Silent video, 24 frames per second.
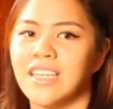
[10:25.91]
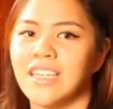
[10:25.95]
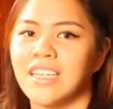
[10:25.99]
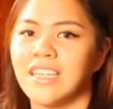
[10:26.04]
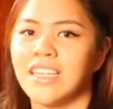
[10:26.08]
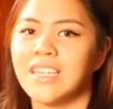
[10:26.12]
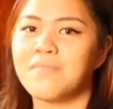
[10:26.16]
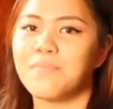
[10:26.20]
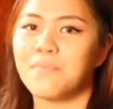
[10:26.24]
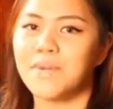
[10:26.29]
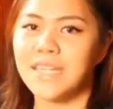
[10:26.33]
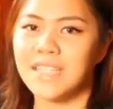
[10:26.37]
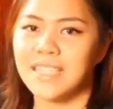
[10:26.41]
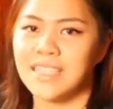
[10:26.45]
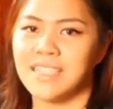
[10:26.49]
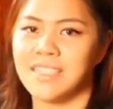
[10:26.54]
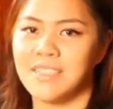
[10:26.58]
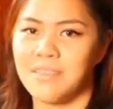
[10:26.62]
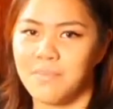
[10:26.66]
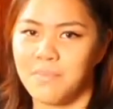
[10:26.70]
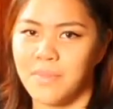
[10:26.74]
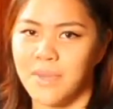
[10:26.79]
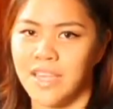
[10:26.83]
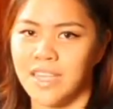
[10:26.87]
can
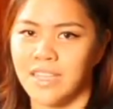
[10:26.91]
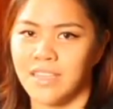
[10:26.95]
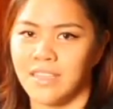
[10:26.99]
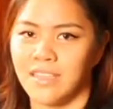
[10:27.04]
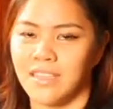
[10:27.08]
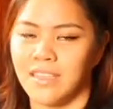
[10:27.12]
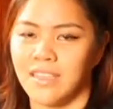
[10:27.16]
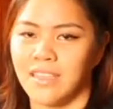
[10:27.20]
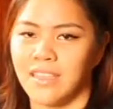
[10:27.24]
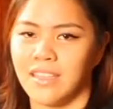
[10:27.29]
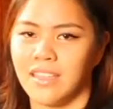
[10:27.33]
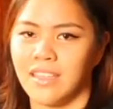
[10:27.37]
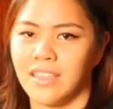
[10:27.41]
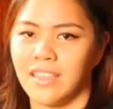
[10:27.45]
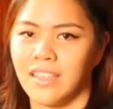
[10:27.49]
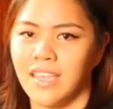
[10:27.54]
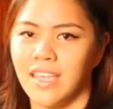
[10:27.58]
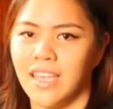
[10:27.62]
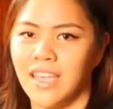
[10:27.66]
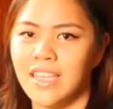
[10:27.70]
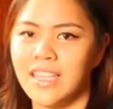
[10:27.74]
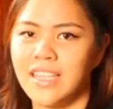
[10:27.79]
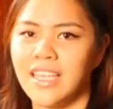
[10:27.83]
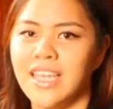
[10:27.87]
participate
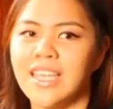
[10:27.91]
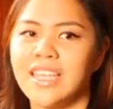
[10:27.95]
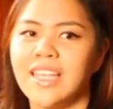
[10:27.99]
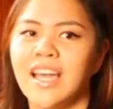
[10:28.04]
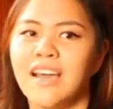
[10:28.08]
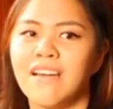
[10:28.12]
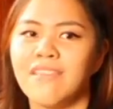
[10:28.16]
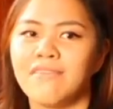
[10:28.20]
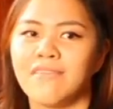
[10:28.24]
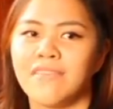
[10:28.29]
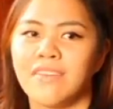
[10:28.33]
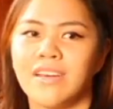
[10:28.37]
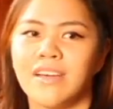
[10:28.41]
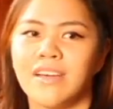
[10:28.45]
and can have